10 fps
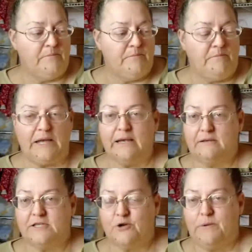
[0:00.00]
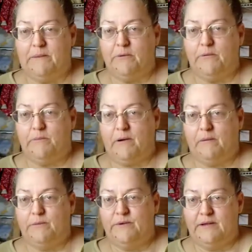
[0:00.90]
Being lesser people, we
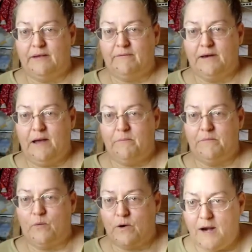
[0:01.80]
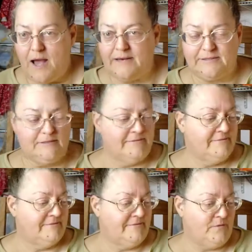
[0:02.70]
probably would have given up, but we're not.
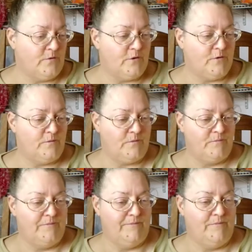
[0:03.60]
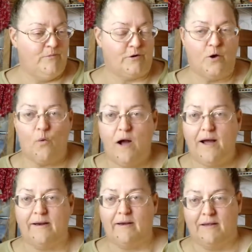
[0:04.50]
We're go
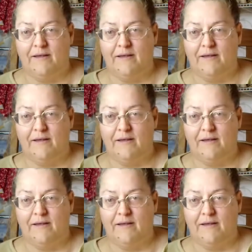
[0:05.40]
on.